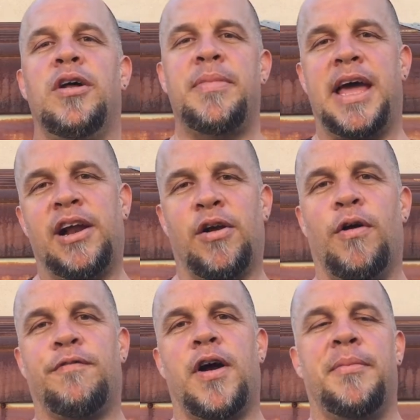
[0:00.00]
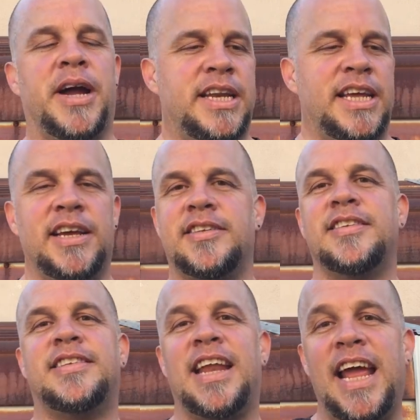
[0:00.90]
Matt here, Home Farm Ideas,
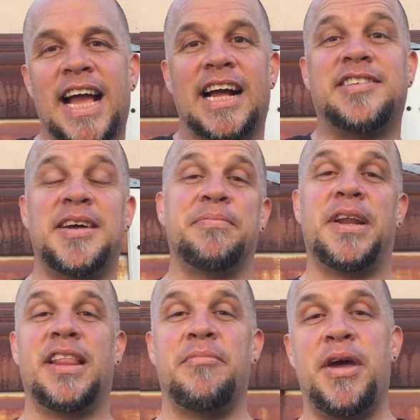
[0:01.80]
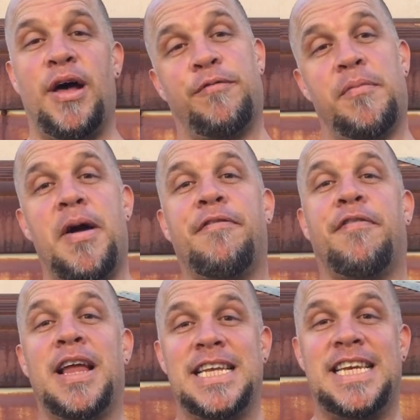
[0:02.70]
and today I got something in the mail from my
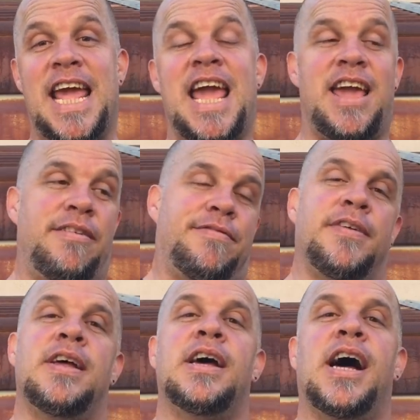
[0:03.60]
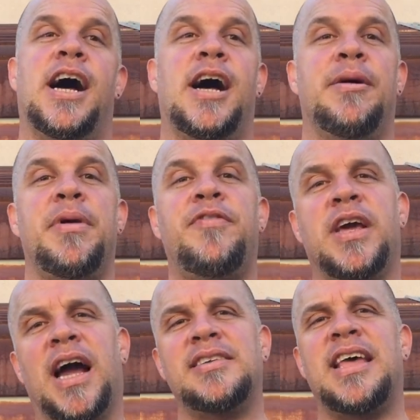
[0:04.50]
friend Dave. Um, if you
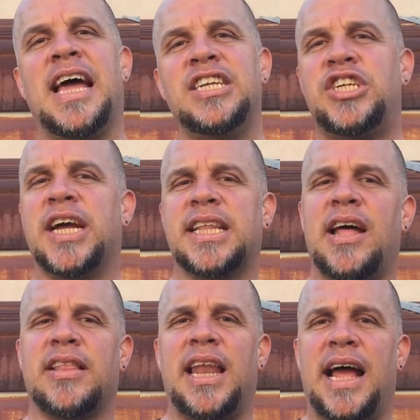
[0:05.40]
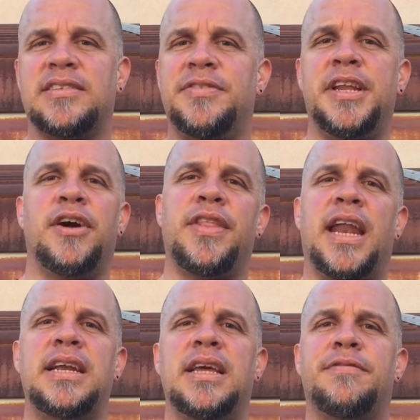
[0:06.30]
guys hadn't checked out the last video that
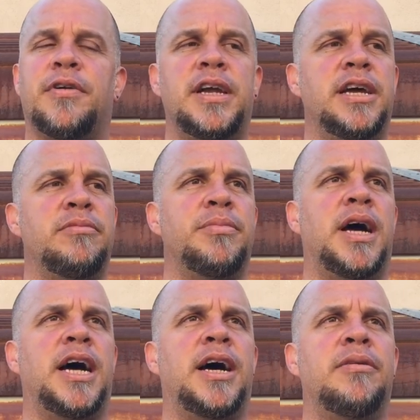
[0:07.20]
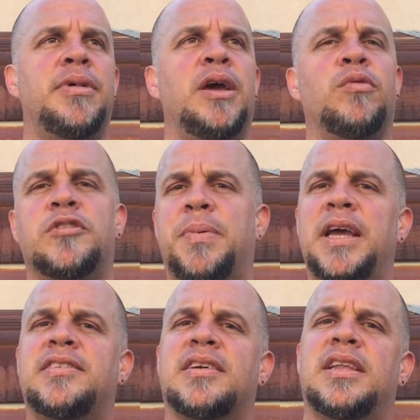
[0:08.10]
I did for him, um, it was
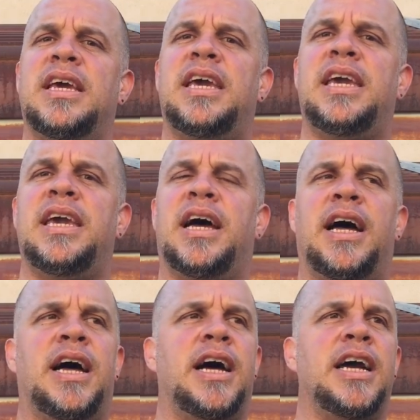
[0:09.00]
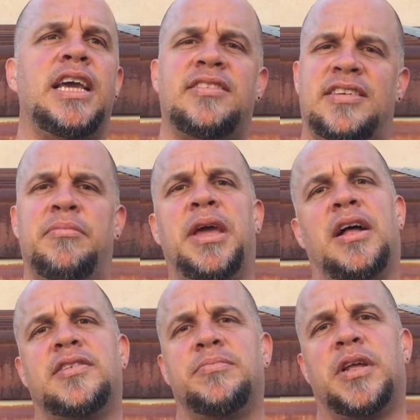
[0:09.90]
basically uh, he sent me
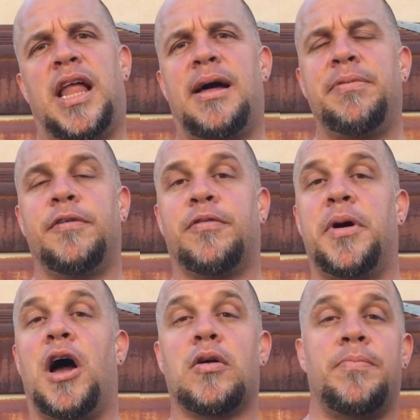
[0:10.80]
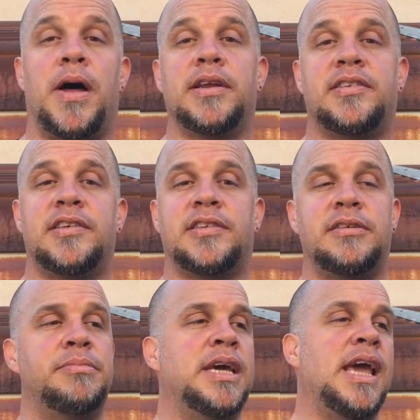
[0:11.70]
out some tilapia from my aquaponics system,